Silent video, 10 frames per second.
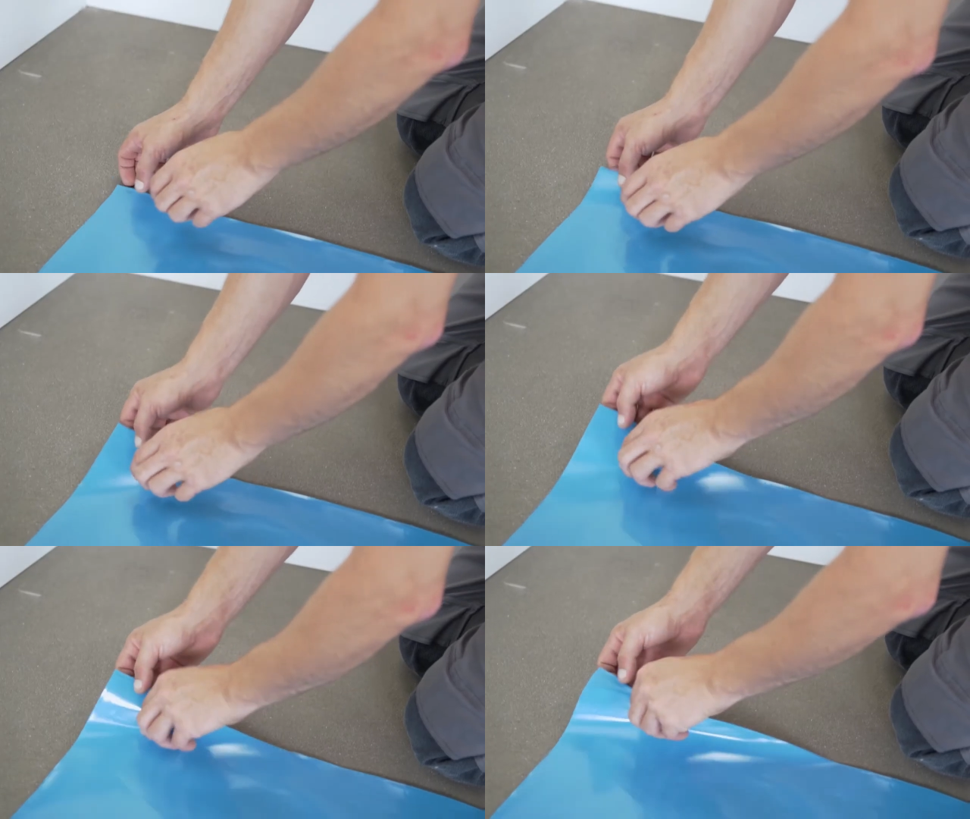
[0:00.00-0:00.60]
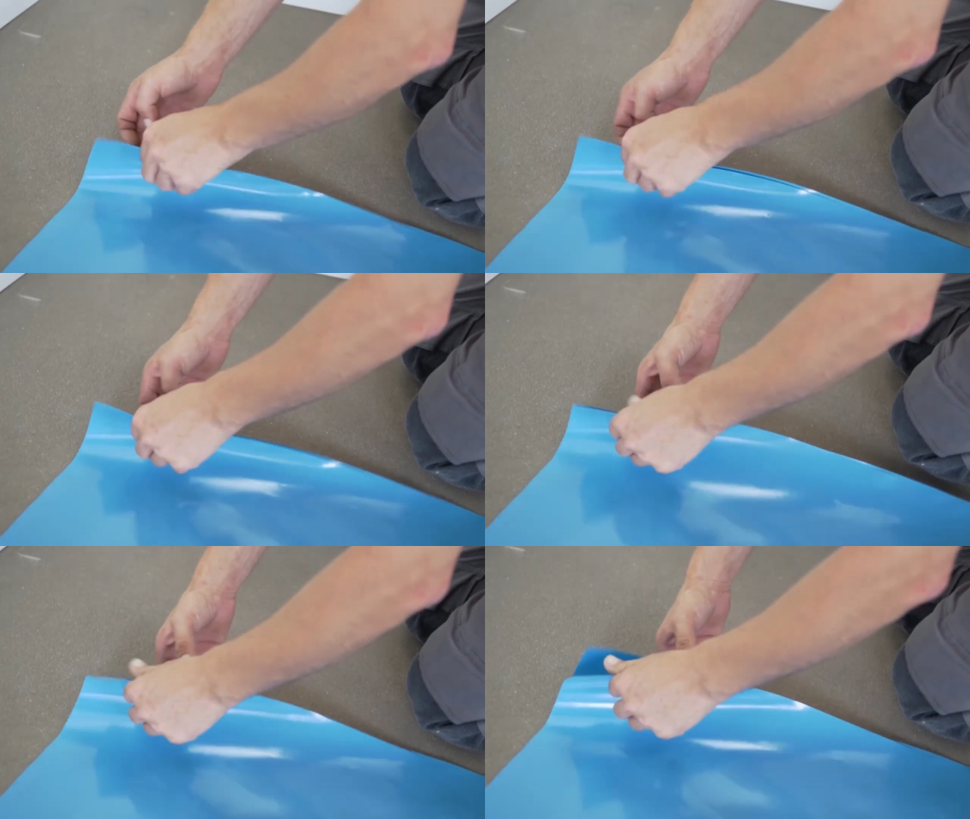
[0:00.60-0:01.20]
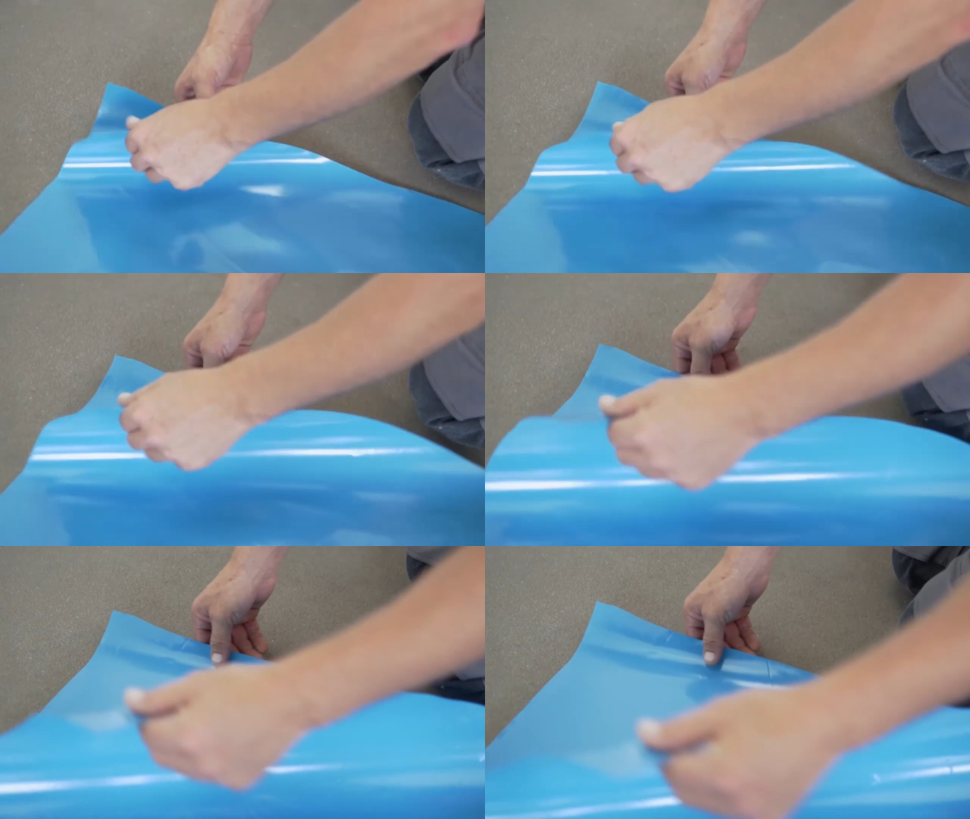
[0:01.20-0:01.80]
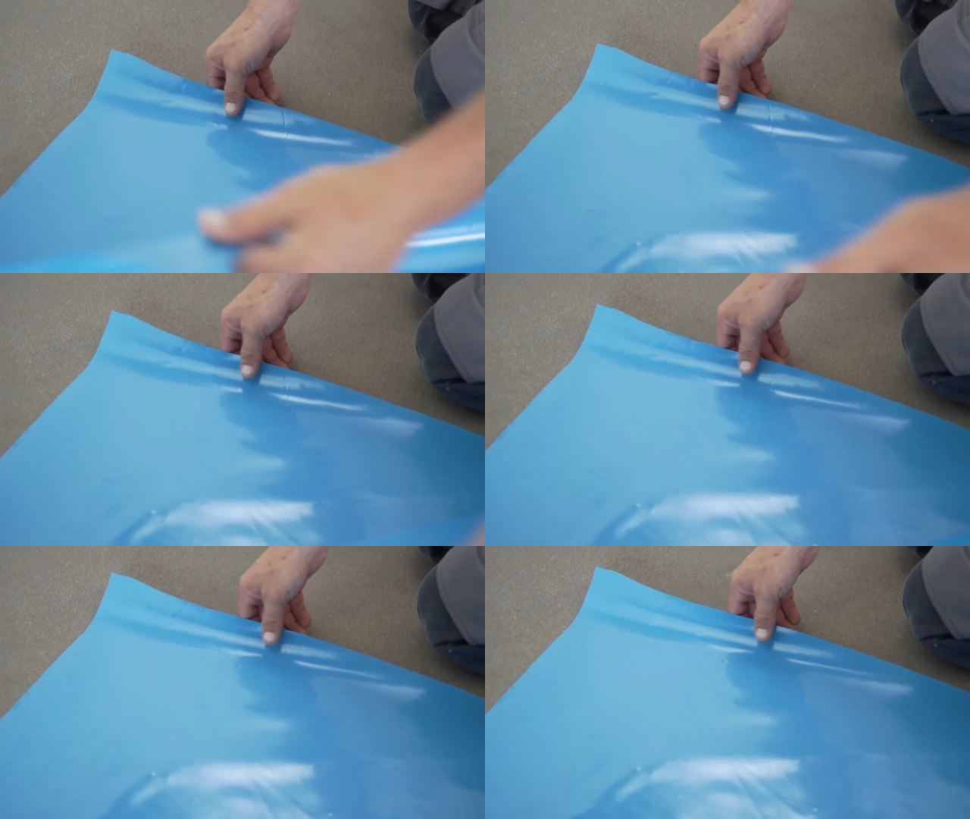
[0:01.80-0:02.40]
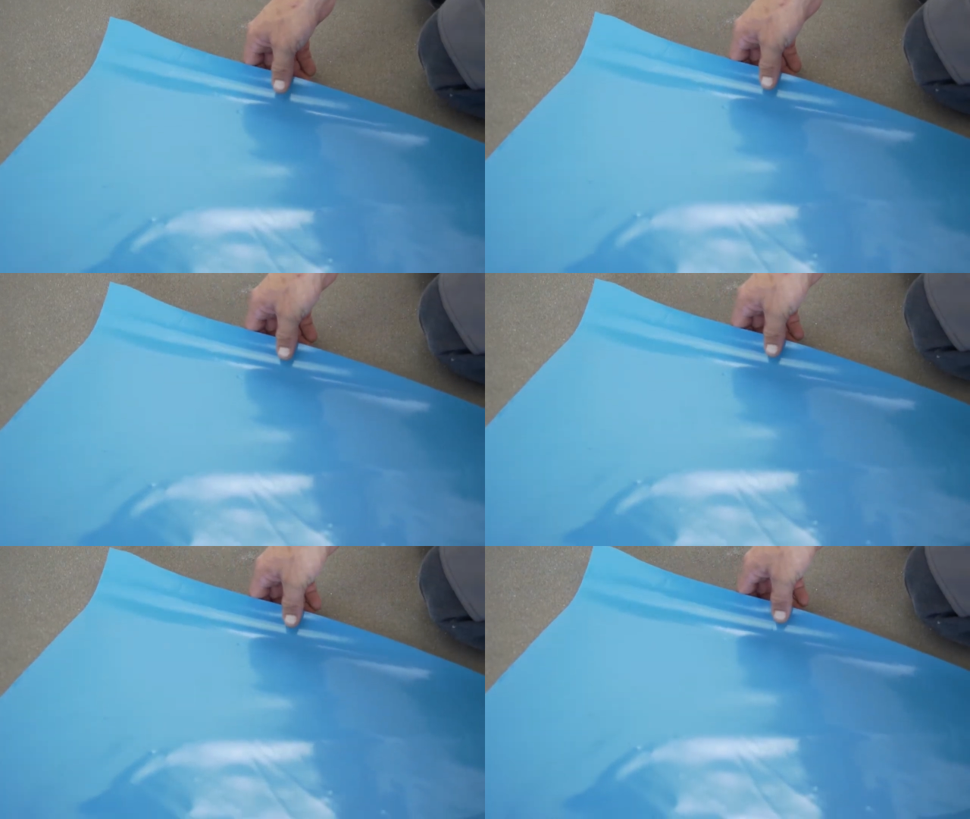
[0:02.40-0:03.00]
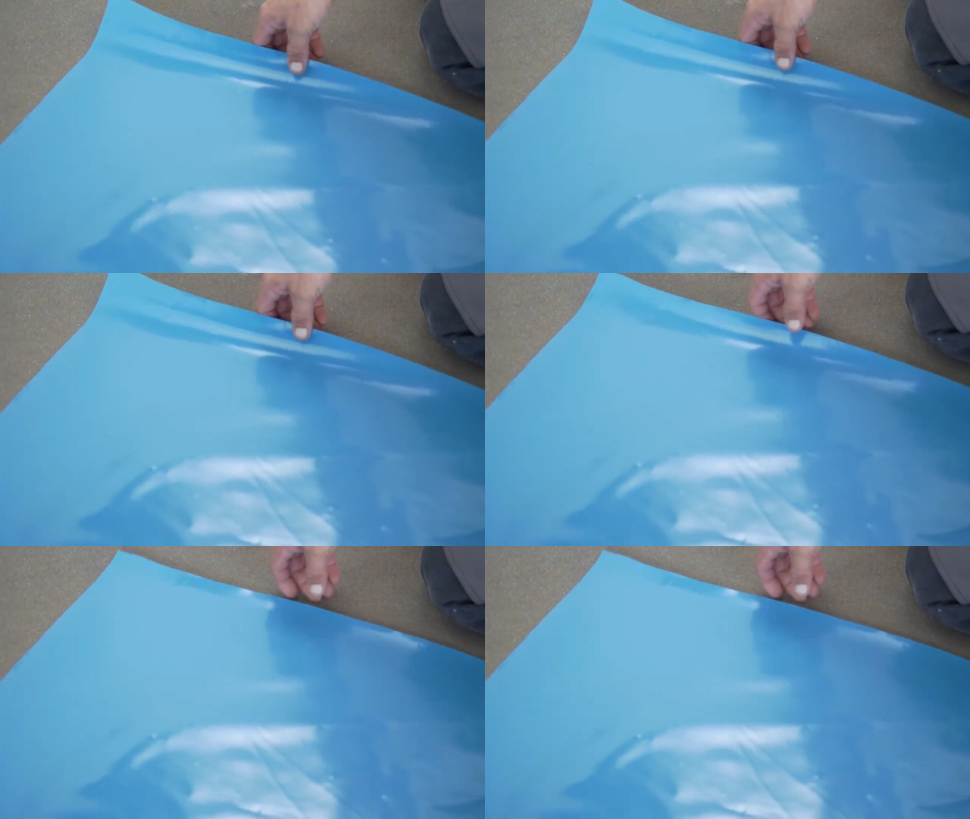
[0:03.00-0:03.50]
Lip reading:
Nobody's mouth can be seen.